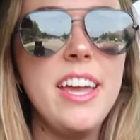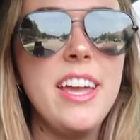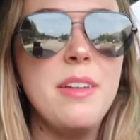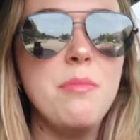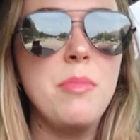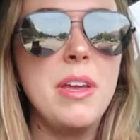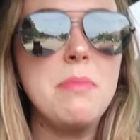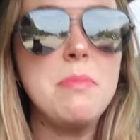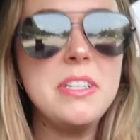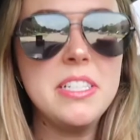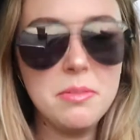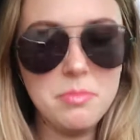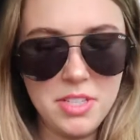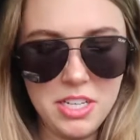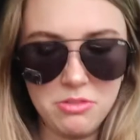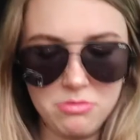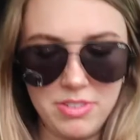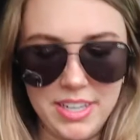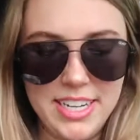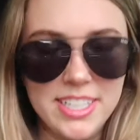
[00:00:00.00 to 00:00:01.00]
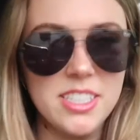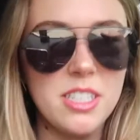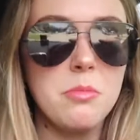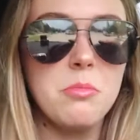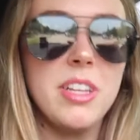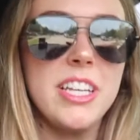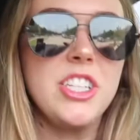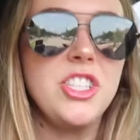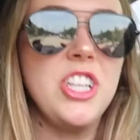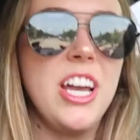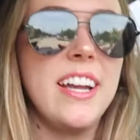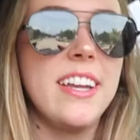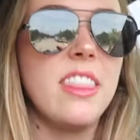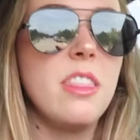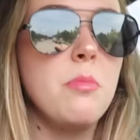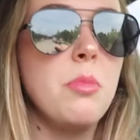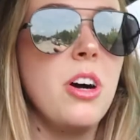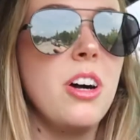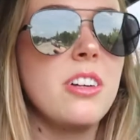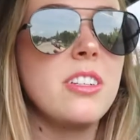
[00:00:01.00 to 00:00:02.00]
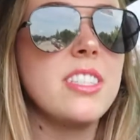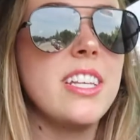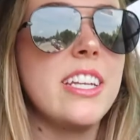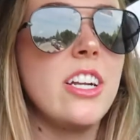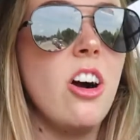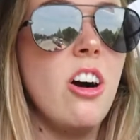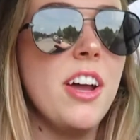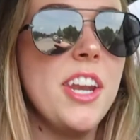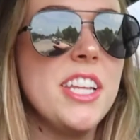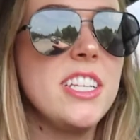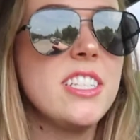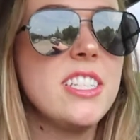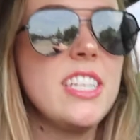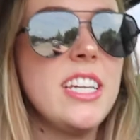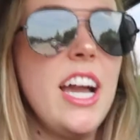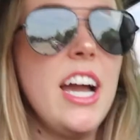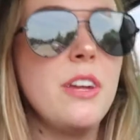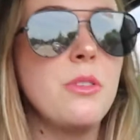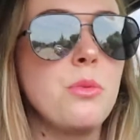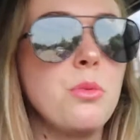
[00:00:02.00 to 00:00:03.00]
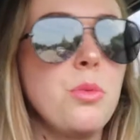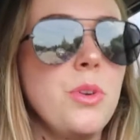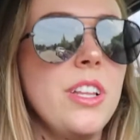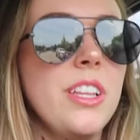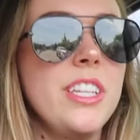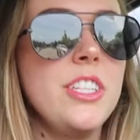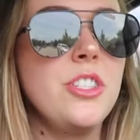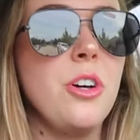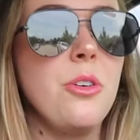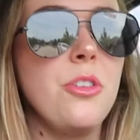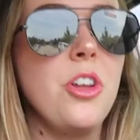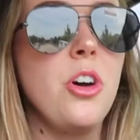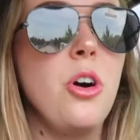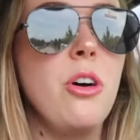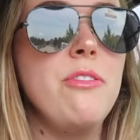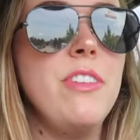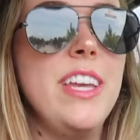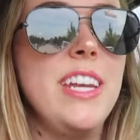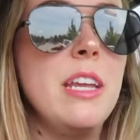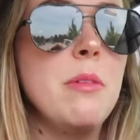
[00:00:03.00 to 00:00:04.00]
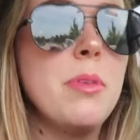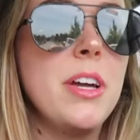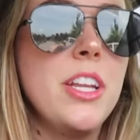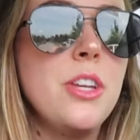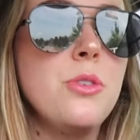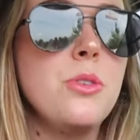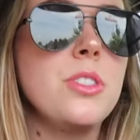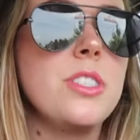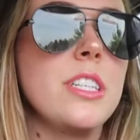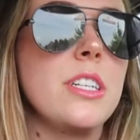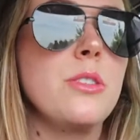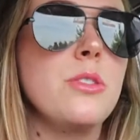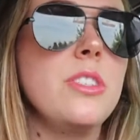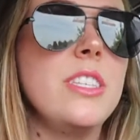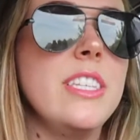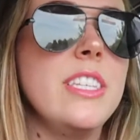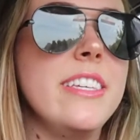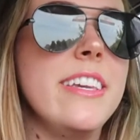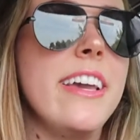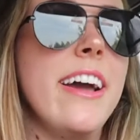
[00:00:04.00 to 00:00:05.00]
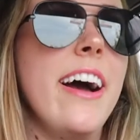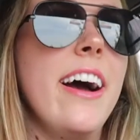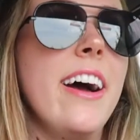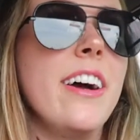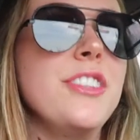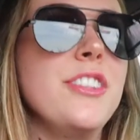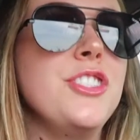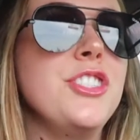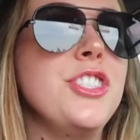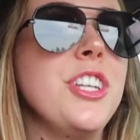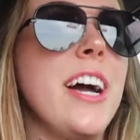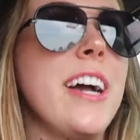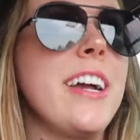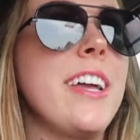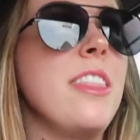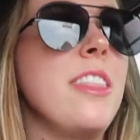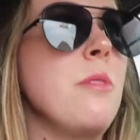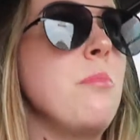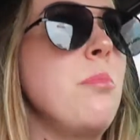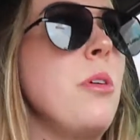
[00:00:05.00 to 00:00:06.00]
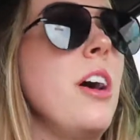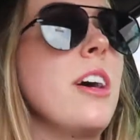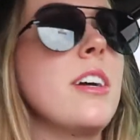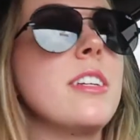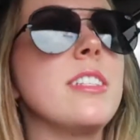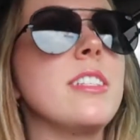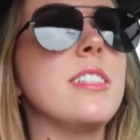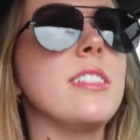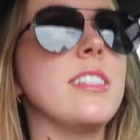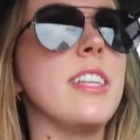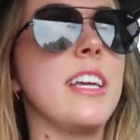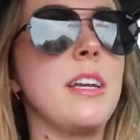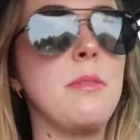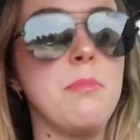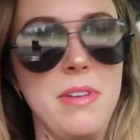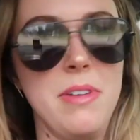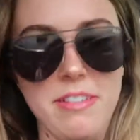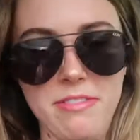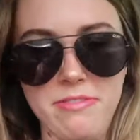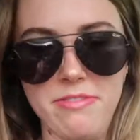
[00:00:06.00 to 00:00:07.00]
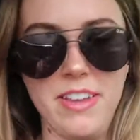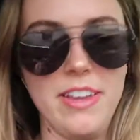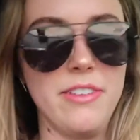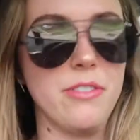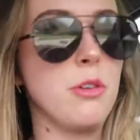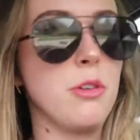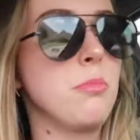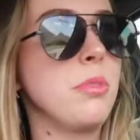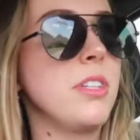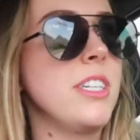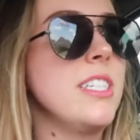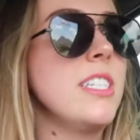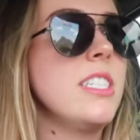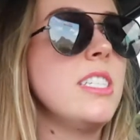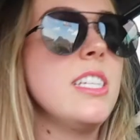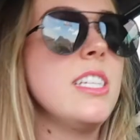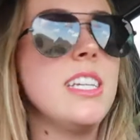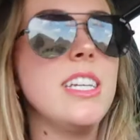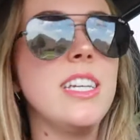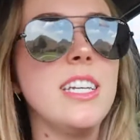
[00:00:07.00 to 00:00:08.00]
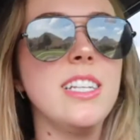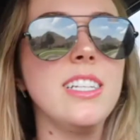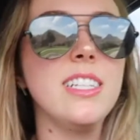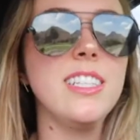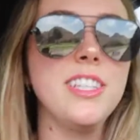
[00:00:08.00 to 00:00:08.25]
And maybe something random like Jack in the Box. Like honestly, I really don't know of anybody who's like, yeah, Jack in the Box is like my favorite place to eat.